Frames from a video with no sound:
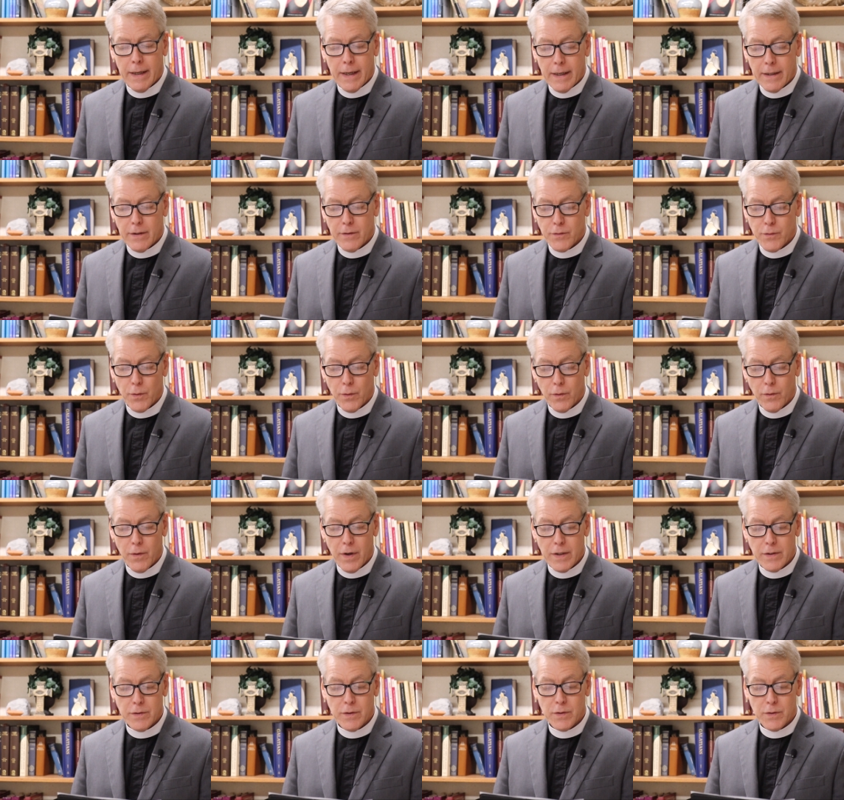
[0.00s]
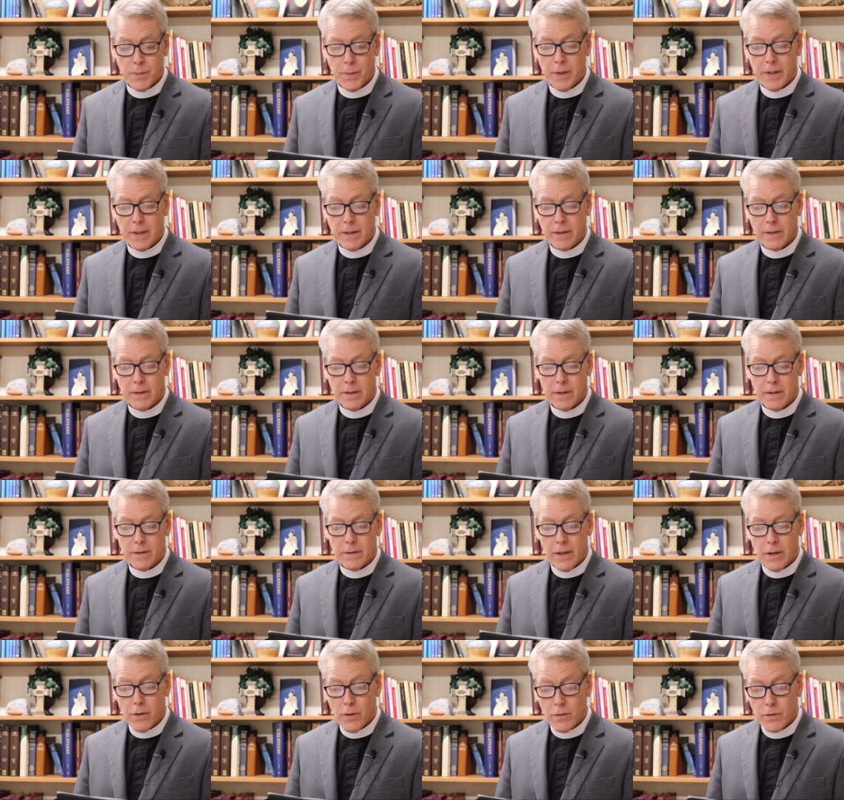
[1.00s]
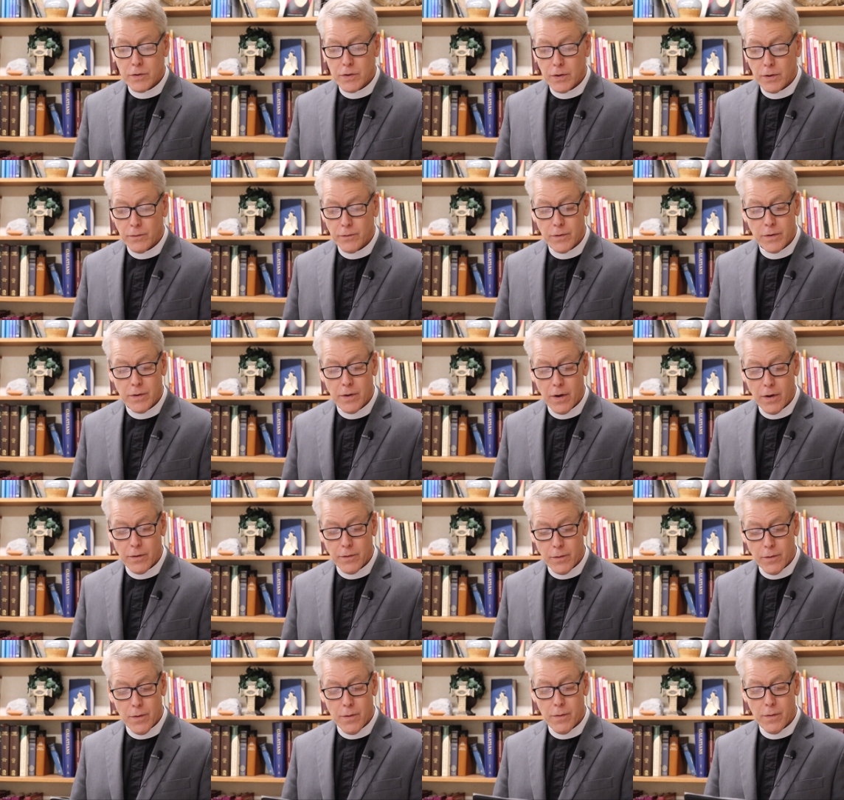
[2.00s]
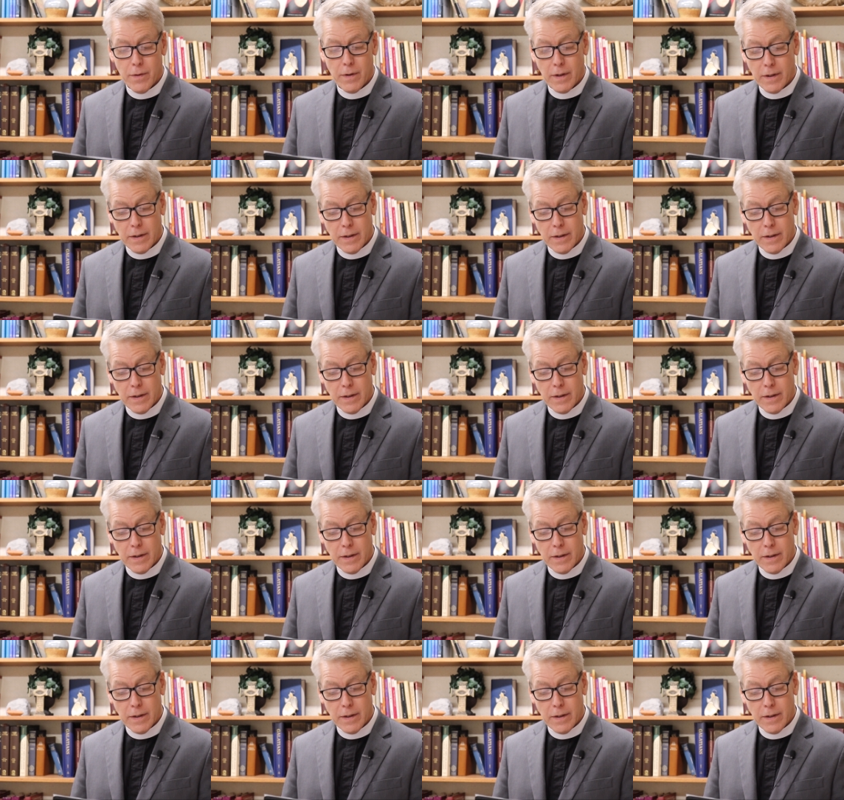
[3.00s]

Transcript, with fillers: it is your gracious will that your children on earth